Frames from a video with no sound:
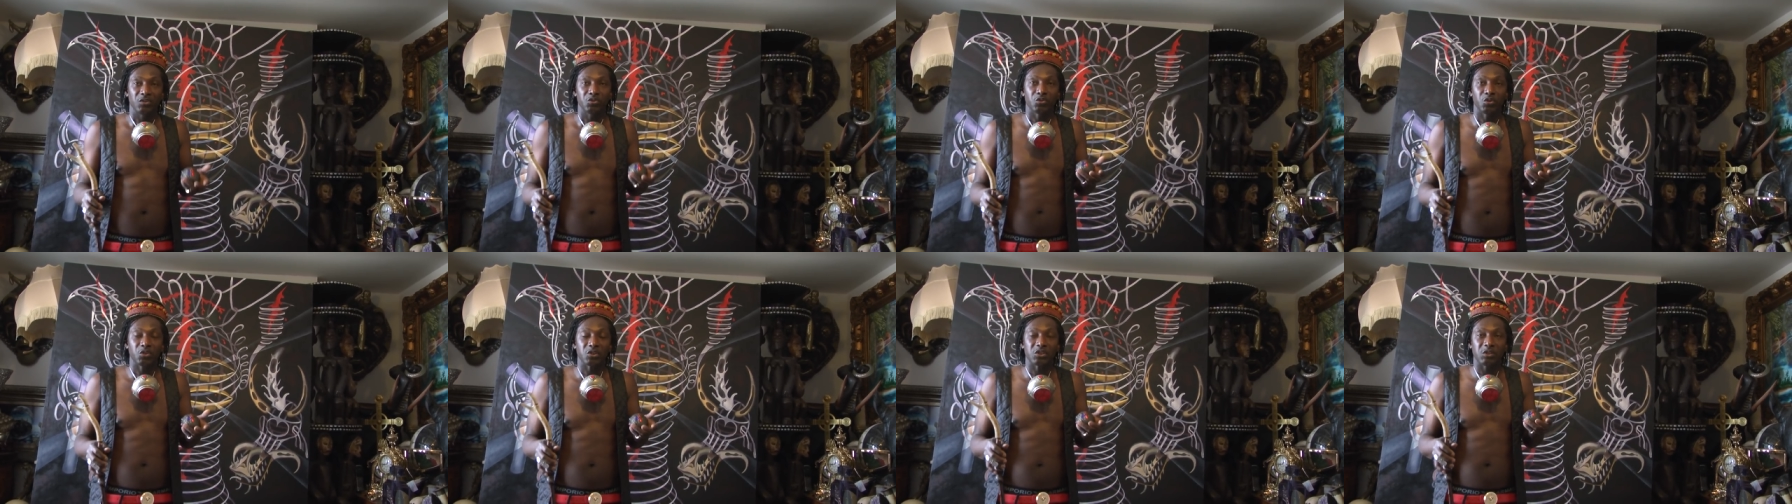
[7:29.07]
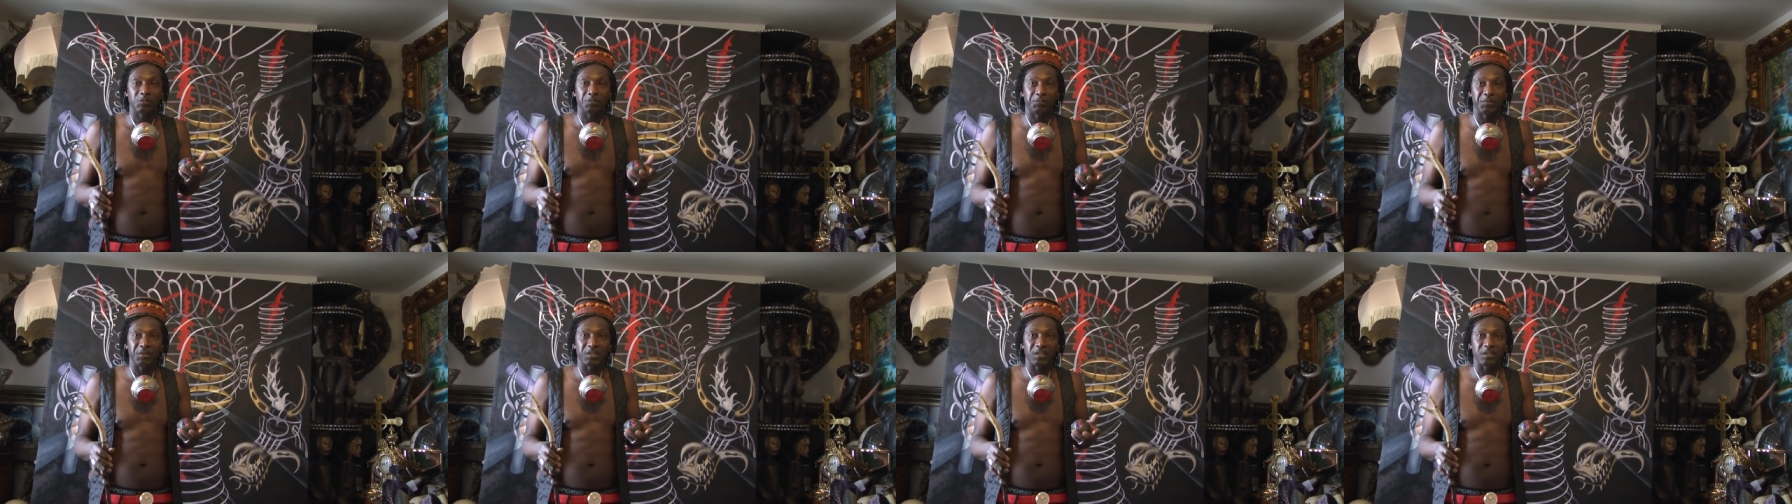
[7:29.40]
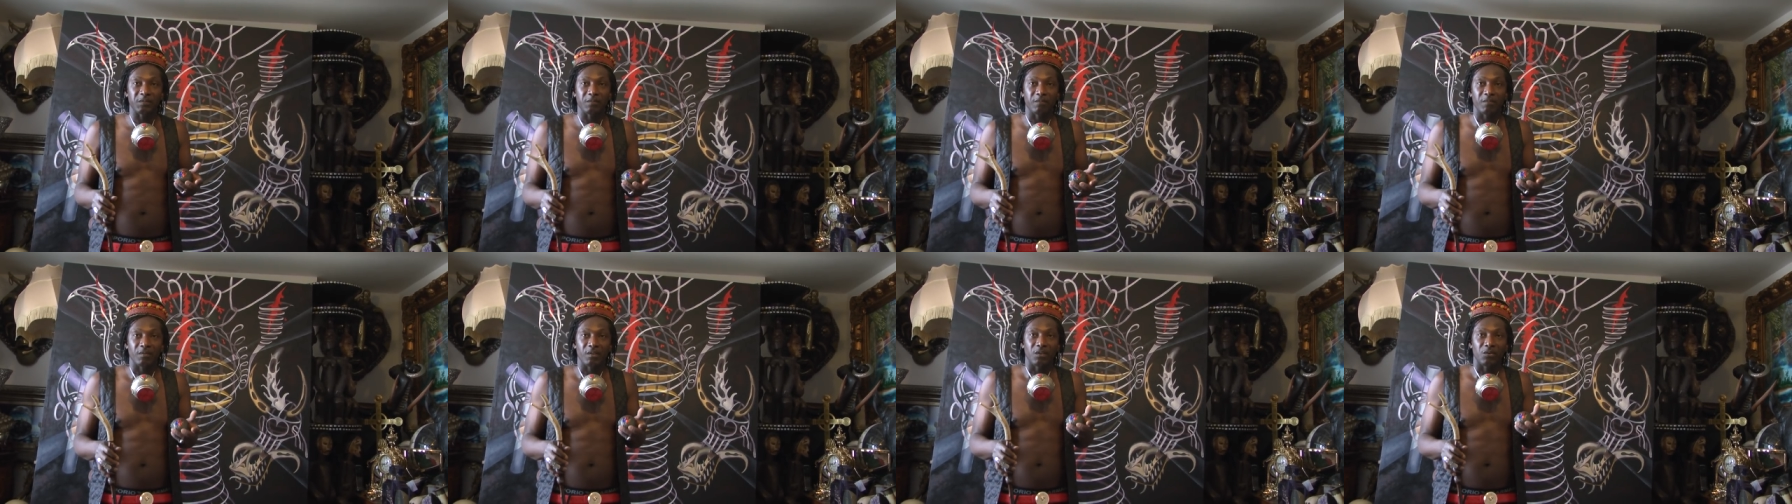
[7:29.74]
Those
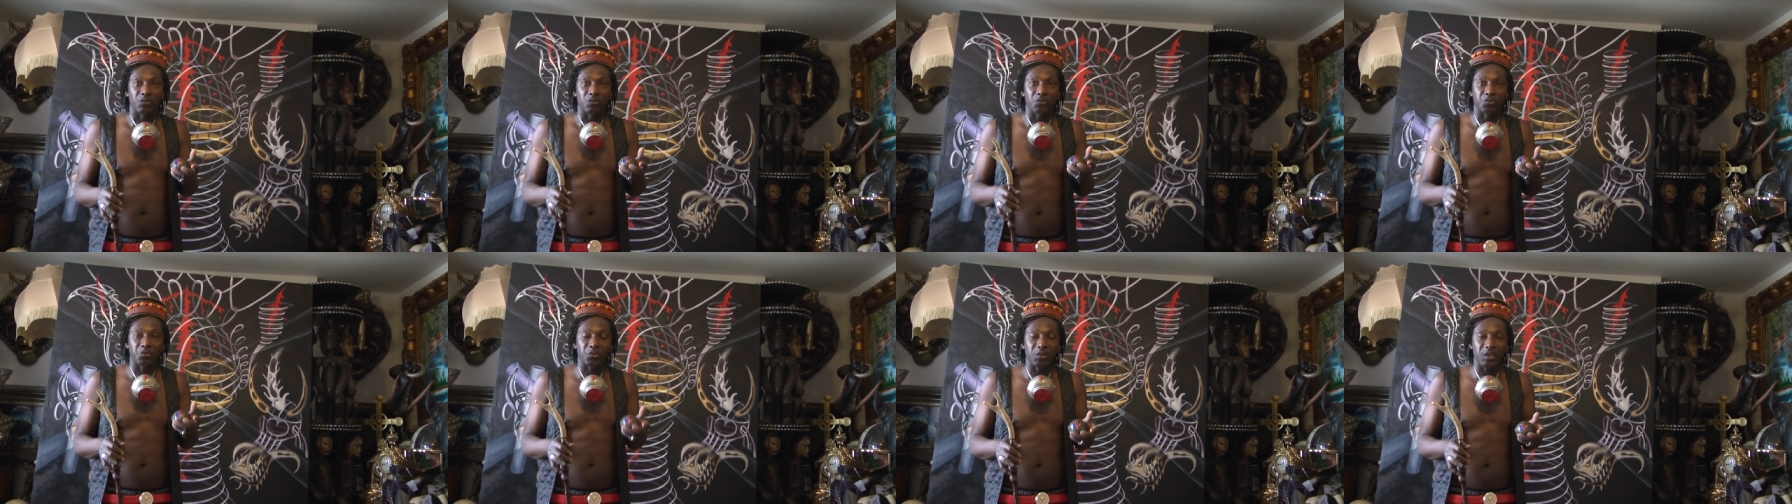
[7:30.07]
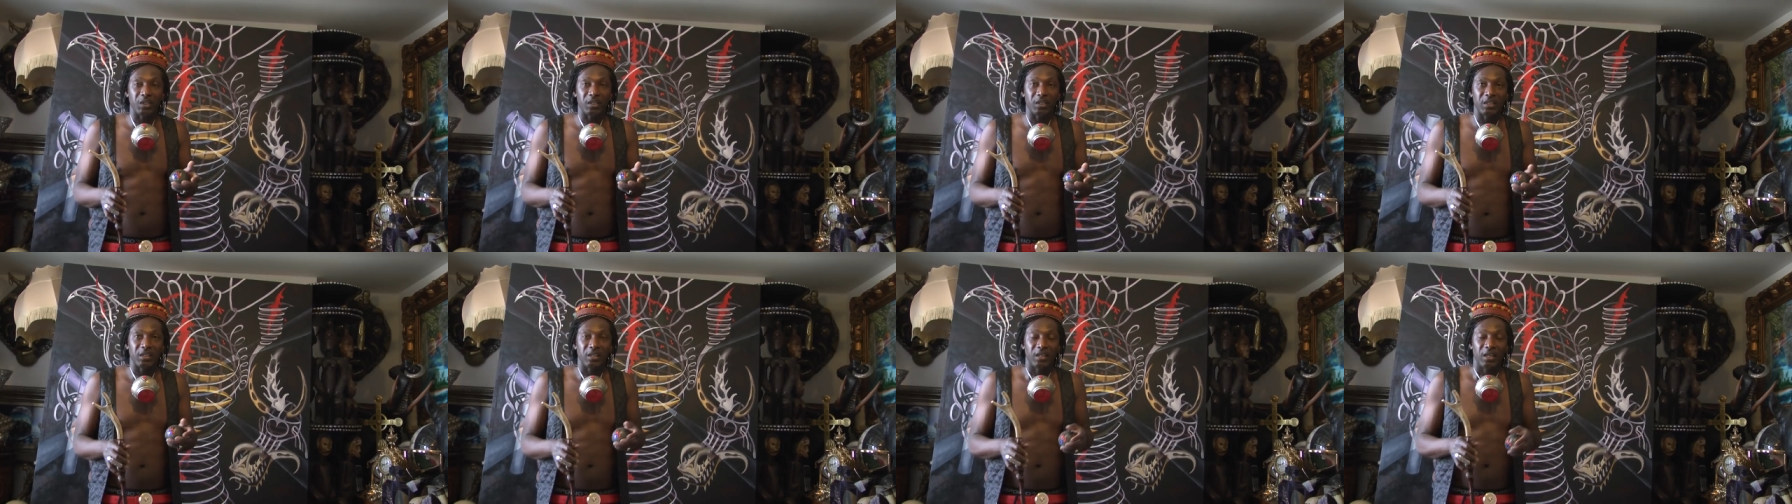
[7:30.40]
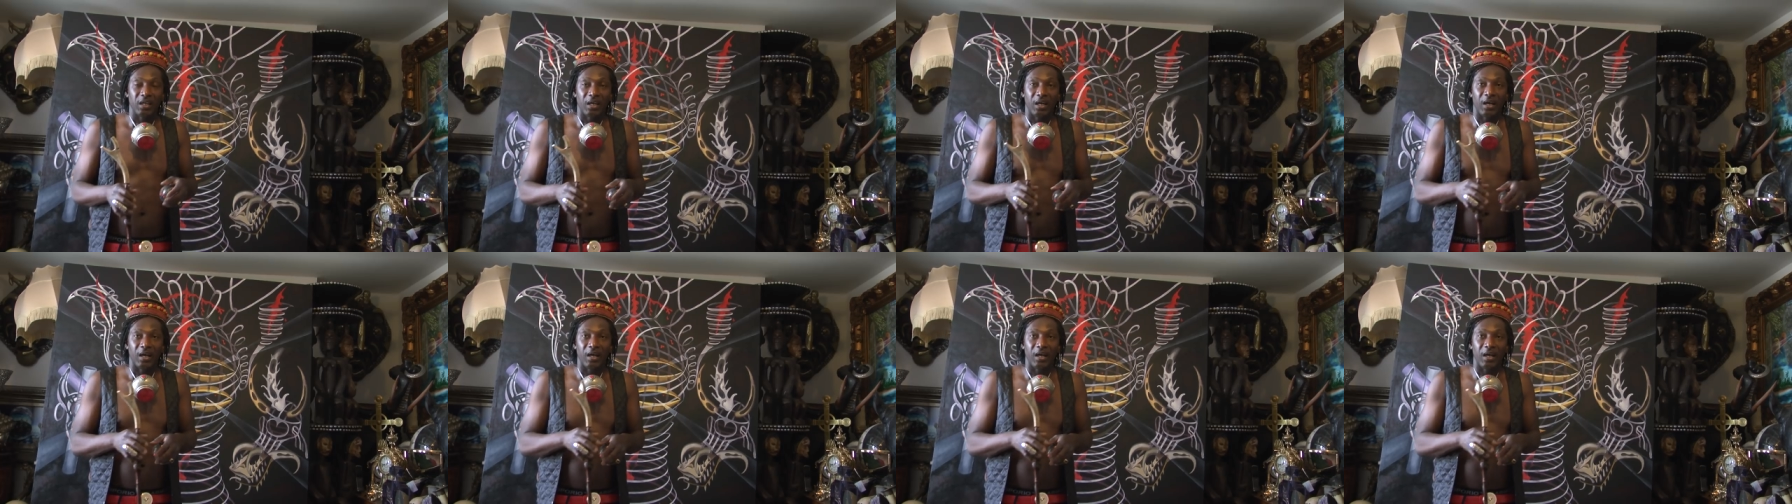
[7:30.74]
spirits really